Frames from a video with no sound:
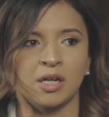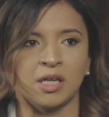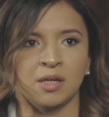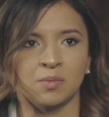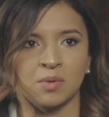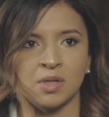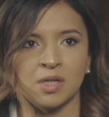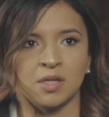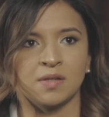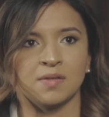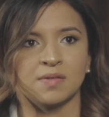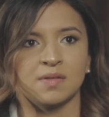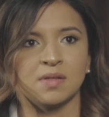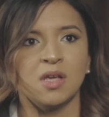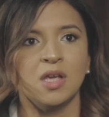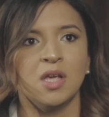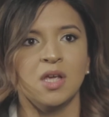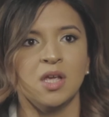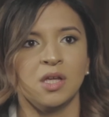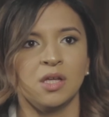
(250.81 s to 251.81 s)
It was,
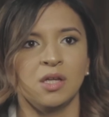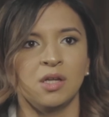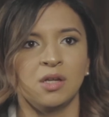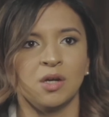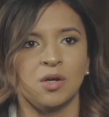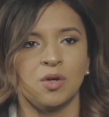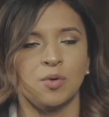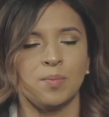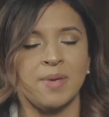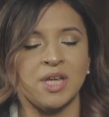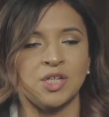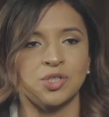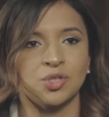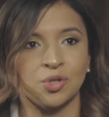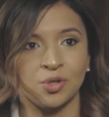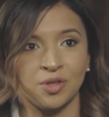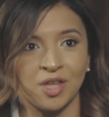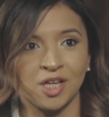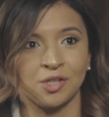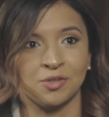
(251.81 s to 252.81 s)
make
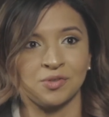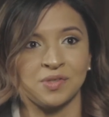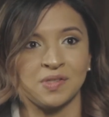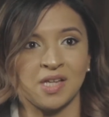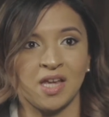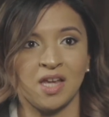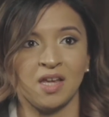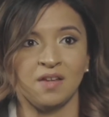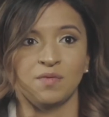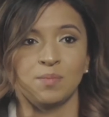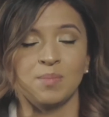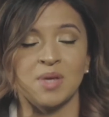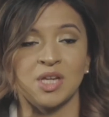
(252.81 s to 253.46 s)
sure that you're safe,